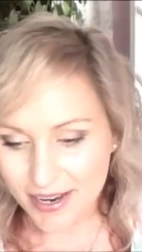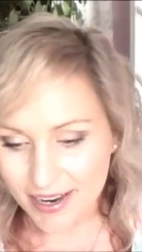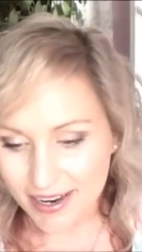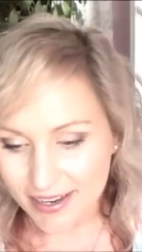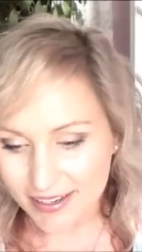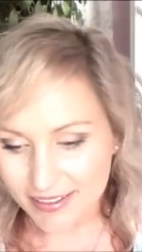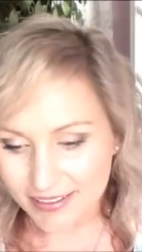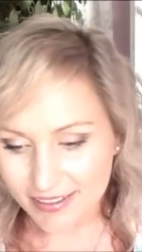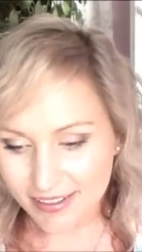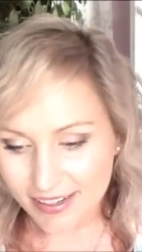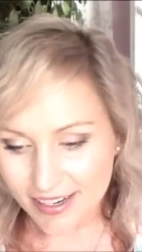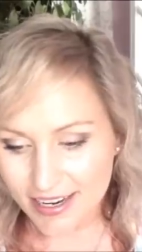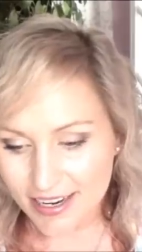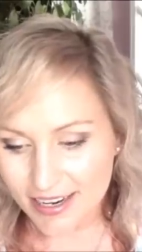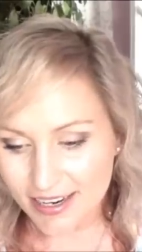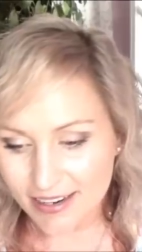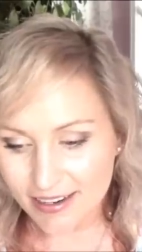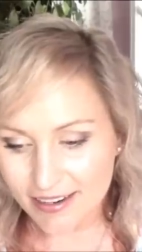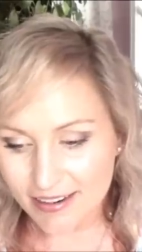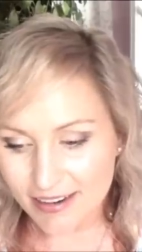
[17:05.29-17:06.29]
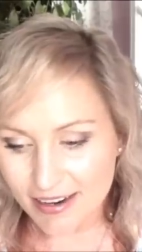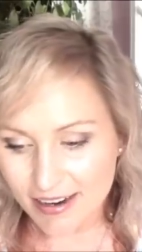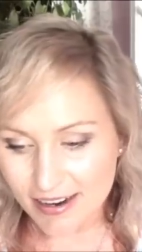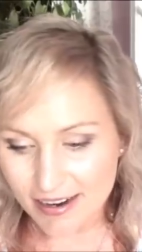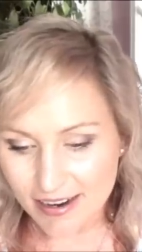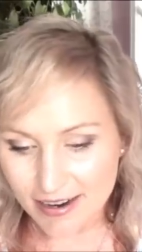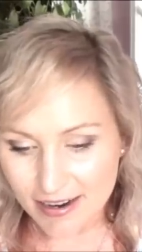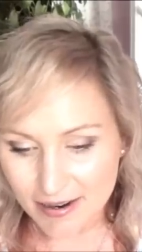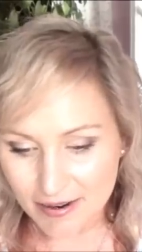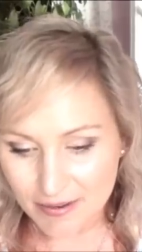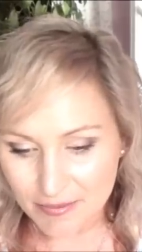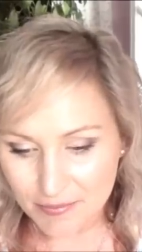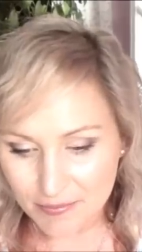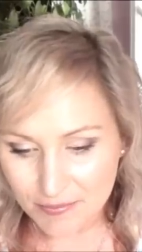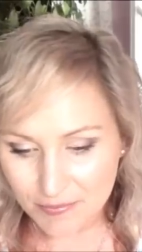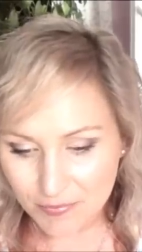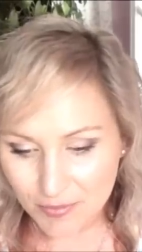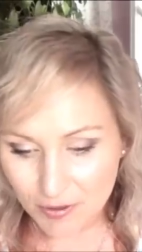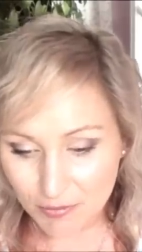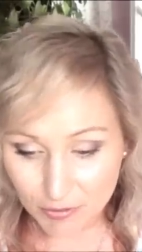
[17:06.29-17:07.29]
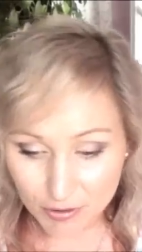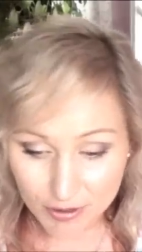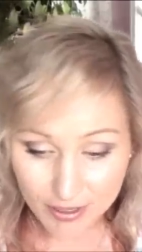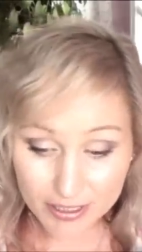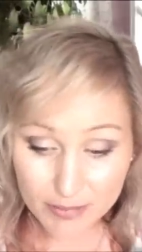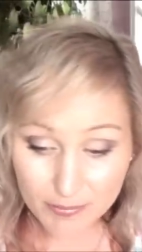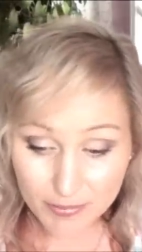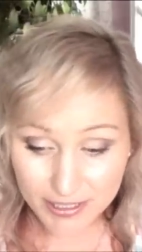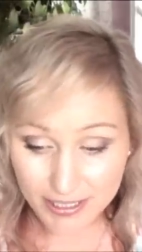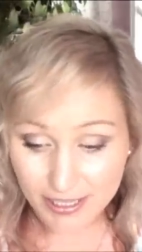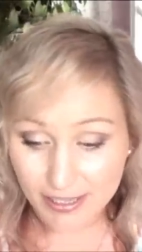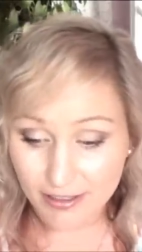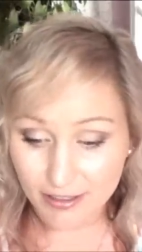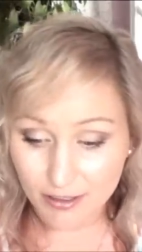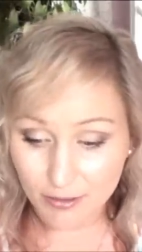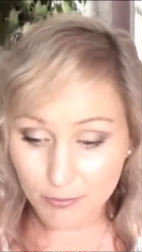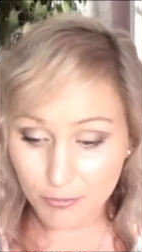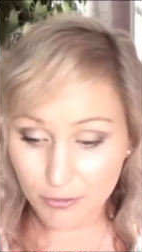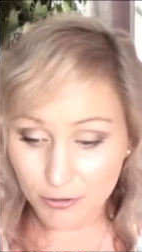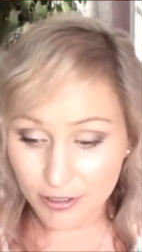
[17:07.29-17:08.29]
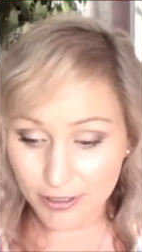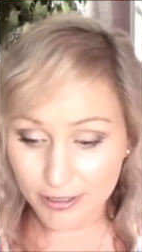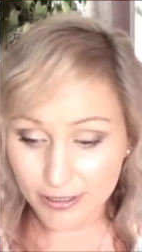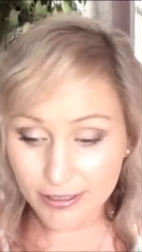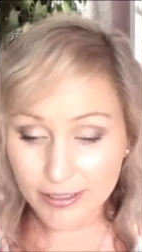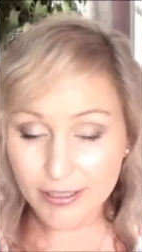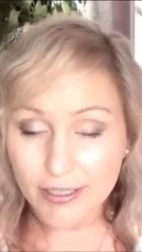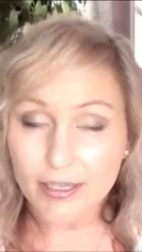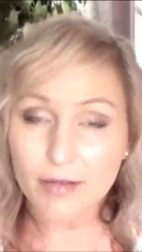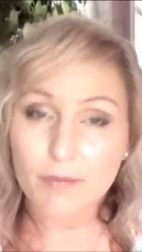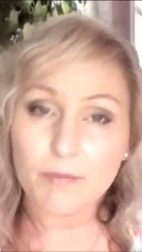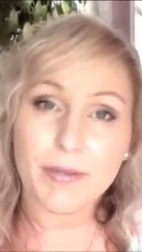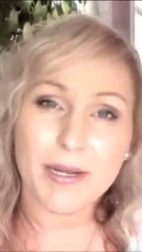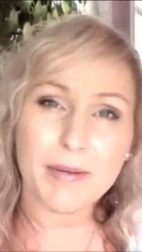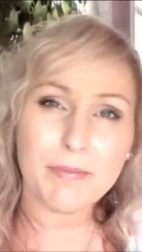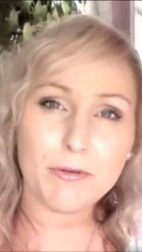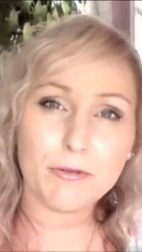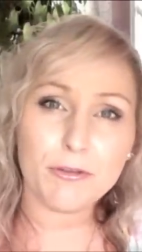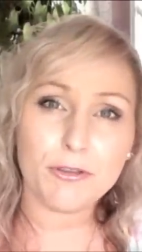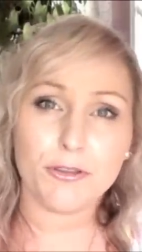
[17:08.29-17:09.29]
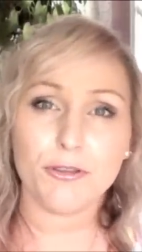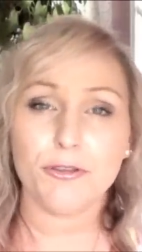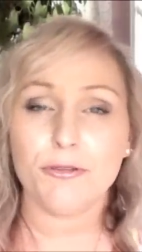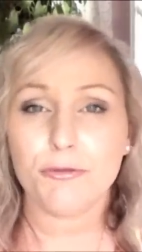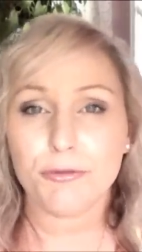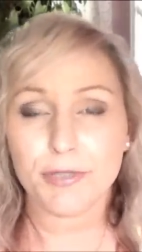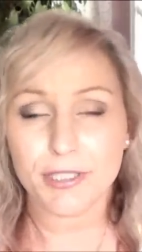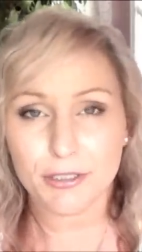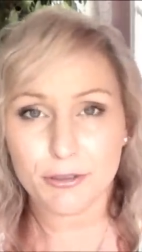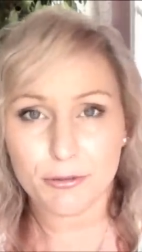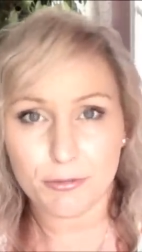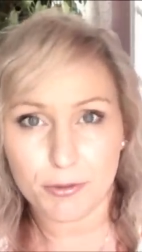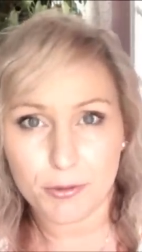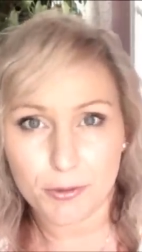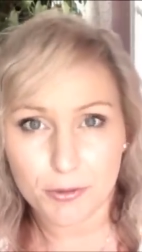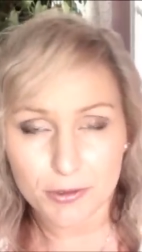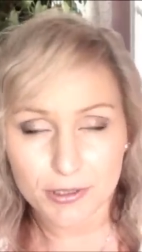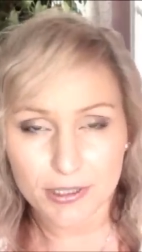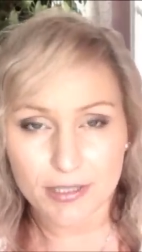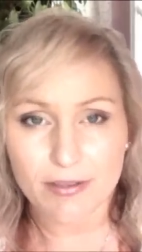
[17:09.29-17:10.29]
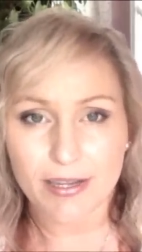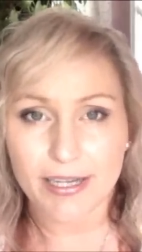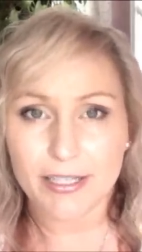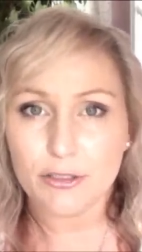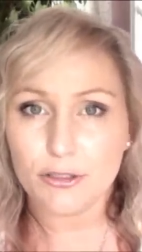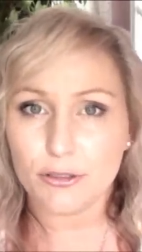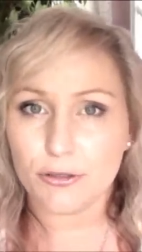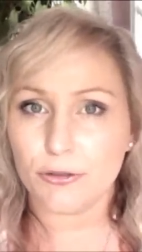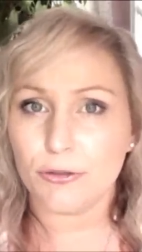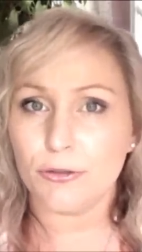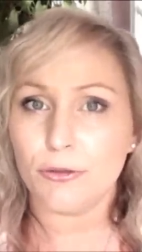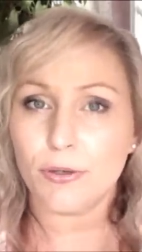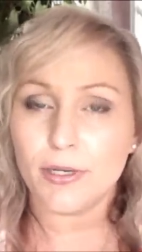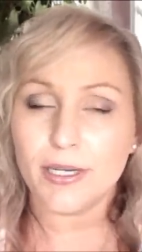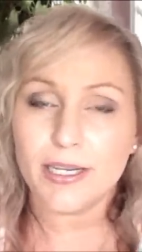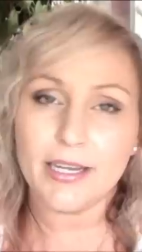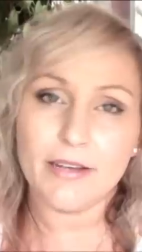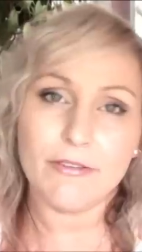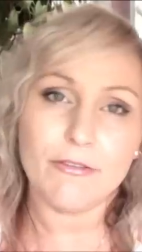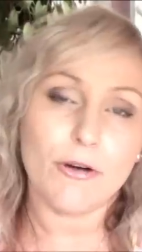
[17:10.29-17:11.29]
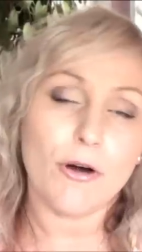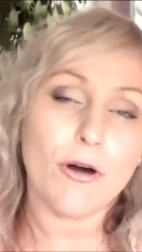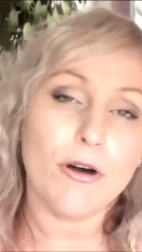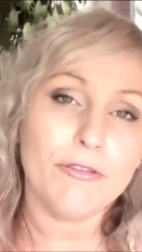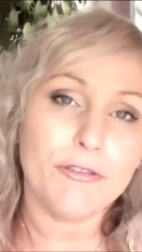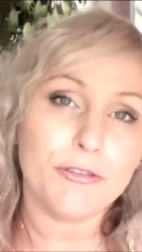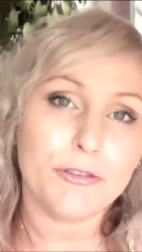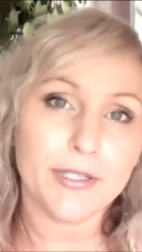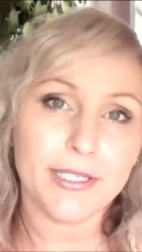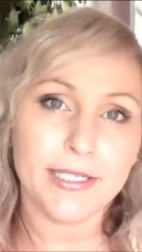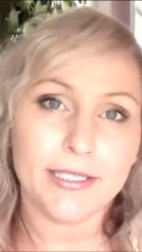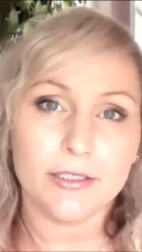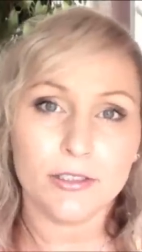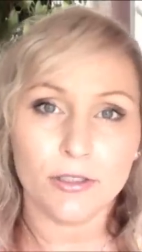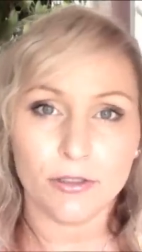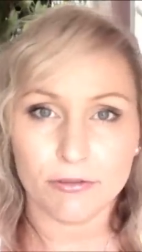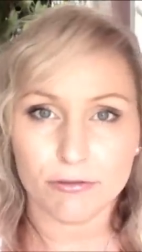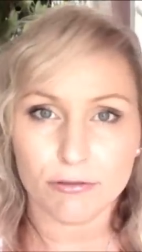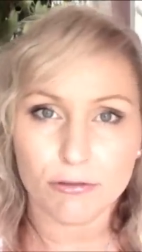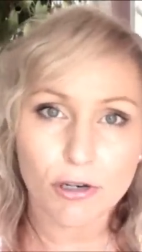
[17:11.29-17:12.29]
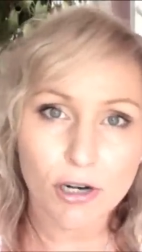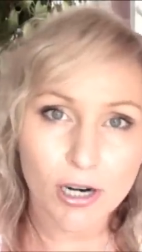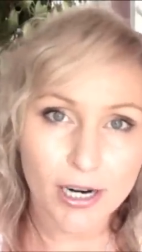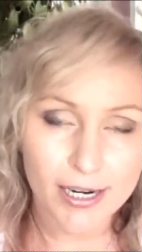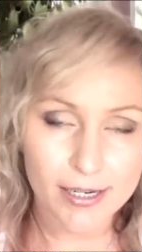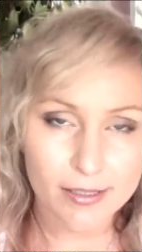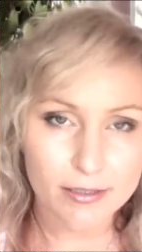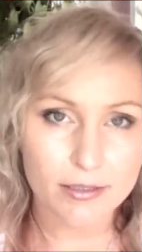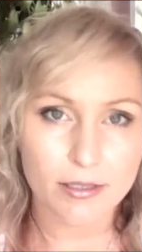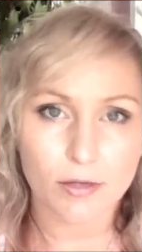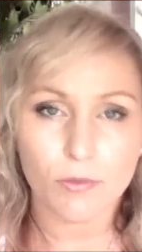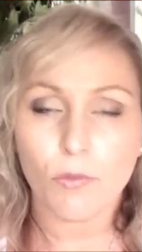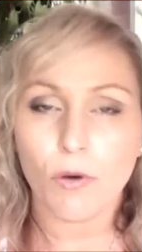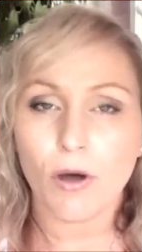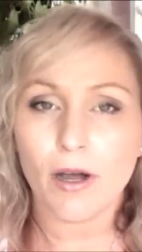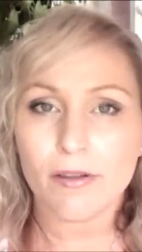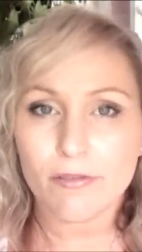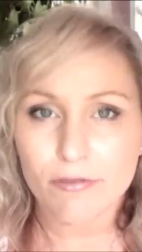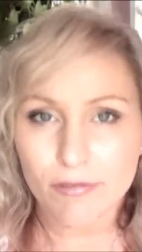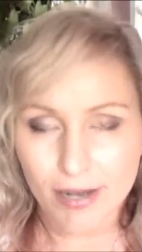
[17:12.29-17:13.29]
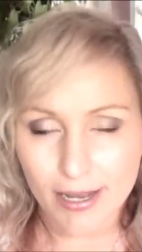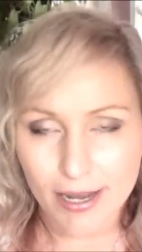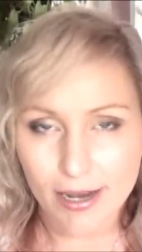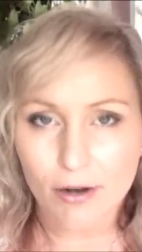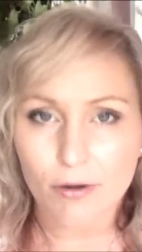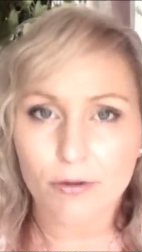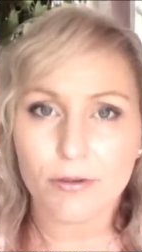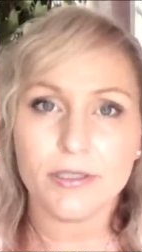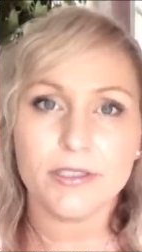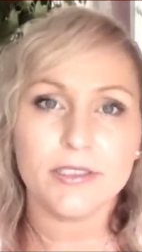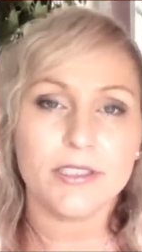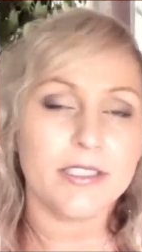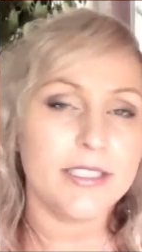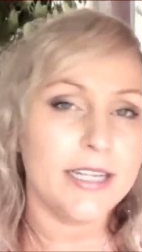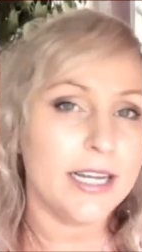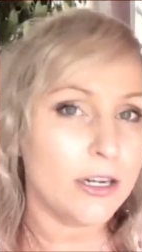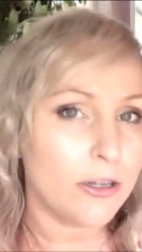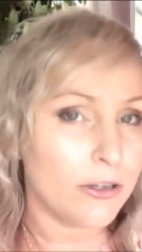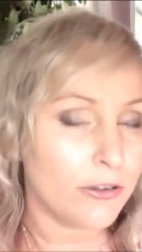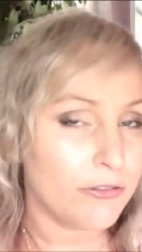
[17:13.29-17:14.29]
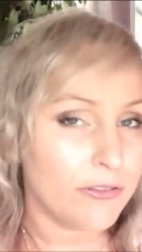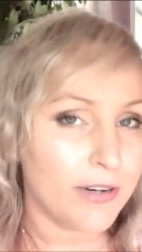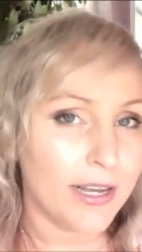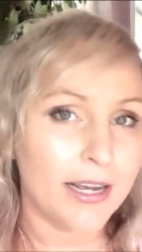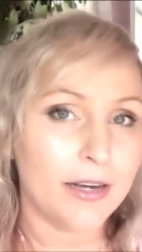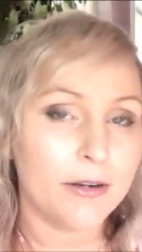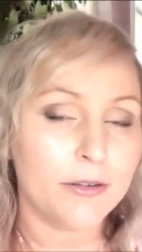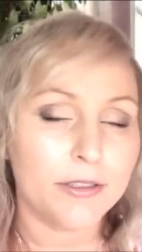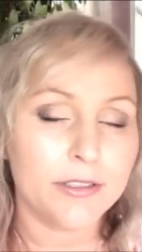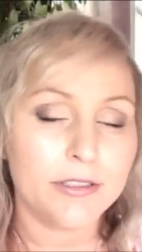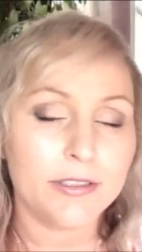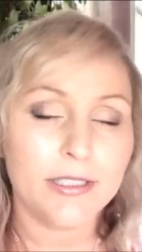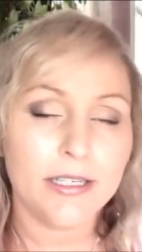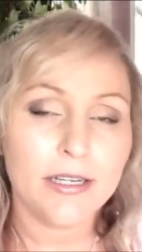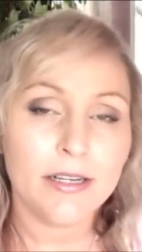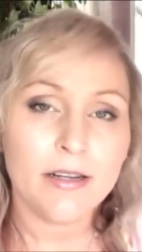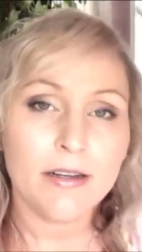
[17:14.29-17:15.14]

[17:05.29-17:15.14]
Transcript: and he, um, for this particular Buddha, people do rituals, and they do give offerings of rice and white flowers and yellow flowers,